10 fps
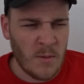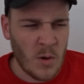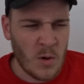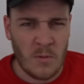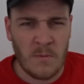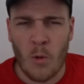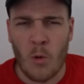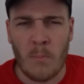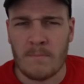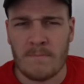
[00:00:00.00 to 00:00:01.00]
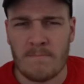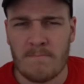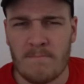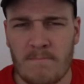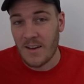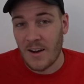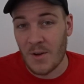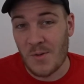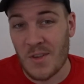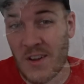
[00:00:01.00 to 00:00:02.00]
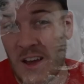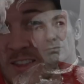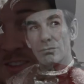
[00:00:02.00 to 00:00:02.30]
very good form. I also liked